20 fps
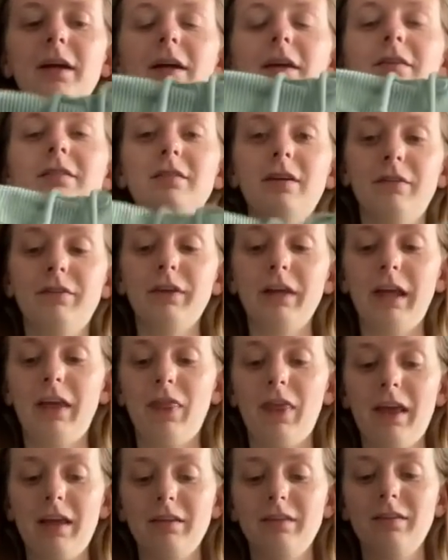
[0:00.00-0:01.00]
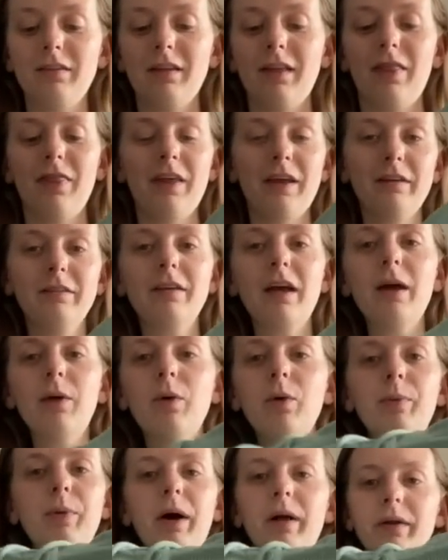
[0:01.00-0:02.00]
stuff like this. This I
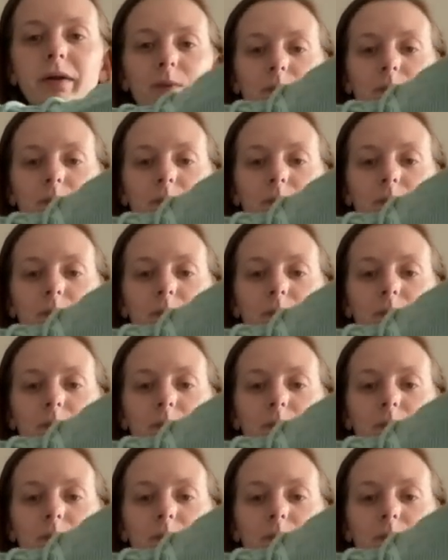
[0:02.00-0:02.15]
will probably